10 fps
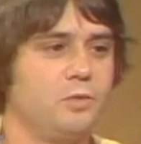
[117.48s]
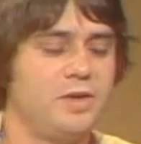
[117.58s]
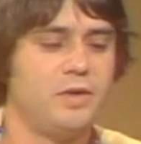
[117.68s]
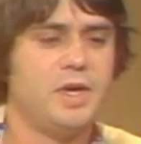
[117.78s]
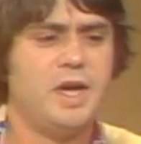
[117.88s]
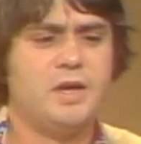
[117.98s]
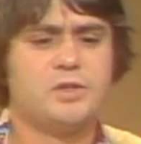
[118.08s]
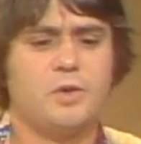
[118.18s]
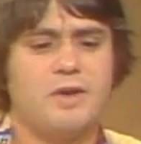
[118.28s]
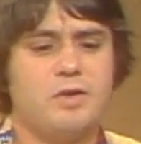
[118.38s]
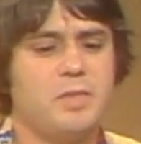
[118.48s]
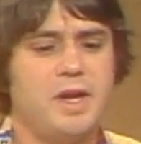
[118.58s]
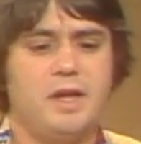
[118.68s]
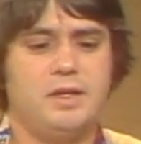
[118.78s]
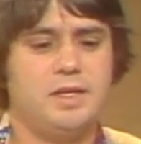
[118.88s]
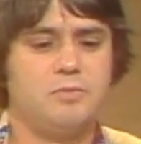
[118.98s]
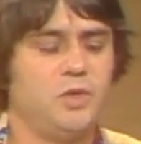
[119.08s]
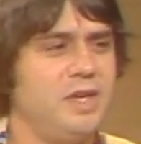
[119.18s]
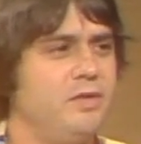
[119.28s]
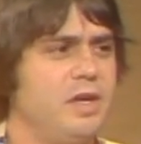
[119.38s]
the river. So everybody didn't
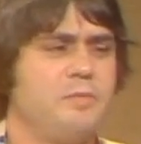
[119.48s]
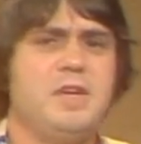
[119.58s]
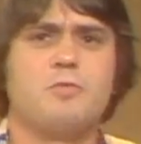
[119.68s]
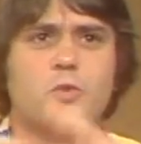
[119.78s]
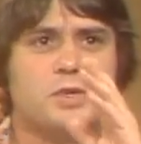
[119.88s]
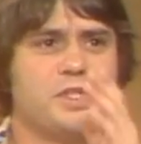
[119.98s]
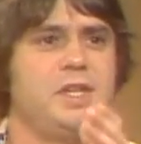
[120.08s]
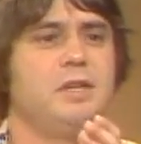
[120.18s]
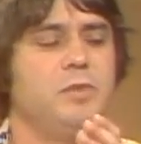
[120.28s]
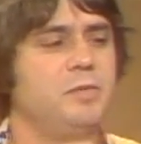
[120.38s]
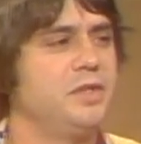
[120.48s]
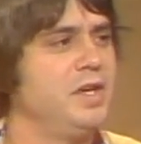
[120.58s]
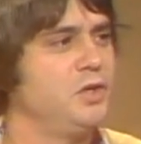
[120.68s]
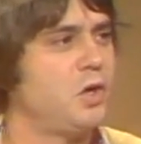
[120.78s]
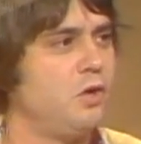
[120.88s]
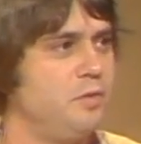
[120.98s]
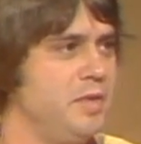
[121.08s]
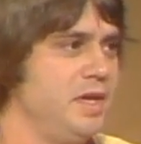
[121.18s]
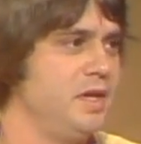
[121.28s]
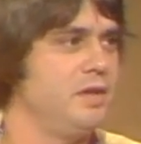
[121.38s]
believe it. Now, people were seeing me, but they'd call the
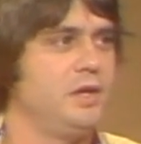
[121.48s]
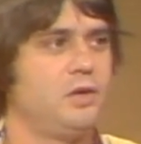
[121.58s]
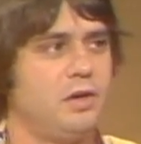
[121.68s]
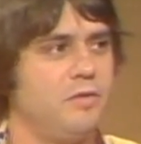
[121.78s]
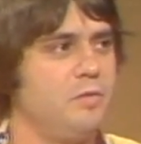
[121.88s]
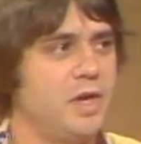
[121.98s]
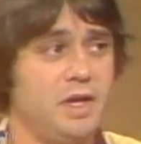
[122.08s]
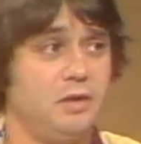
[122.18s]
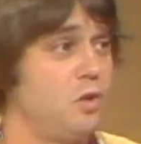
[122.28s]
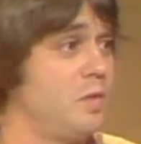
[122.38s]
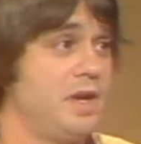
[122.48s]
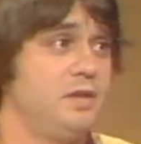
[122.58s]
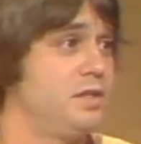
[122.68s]
media, they'd call everybody, and nobody'd